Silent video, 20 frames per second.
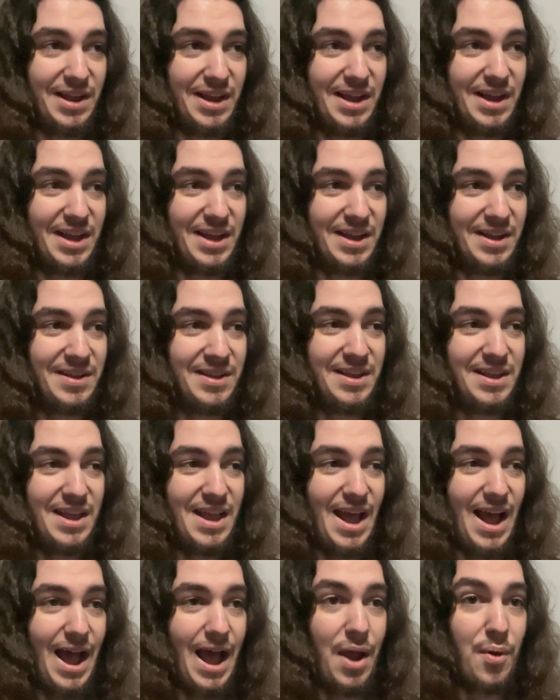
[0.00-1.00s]

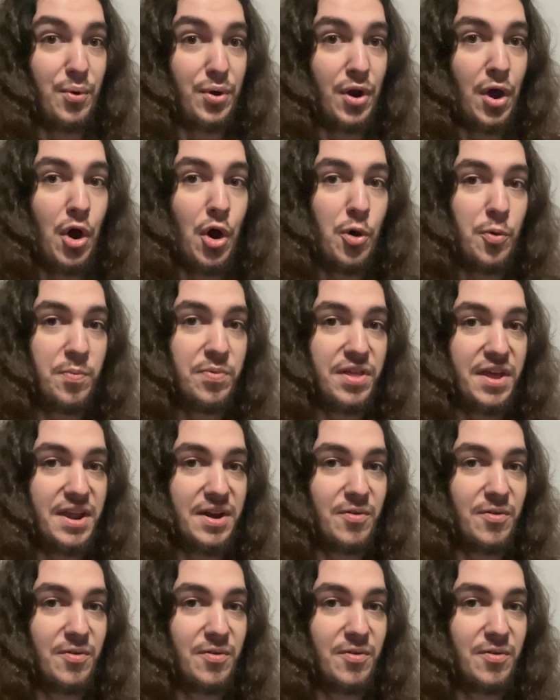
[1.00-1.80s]
I would hope that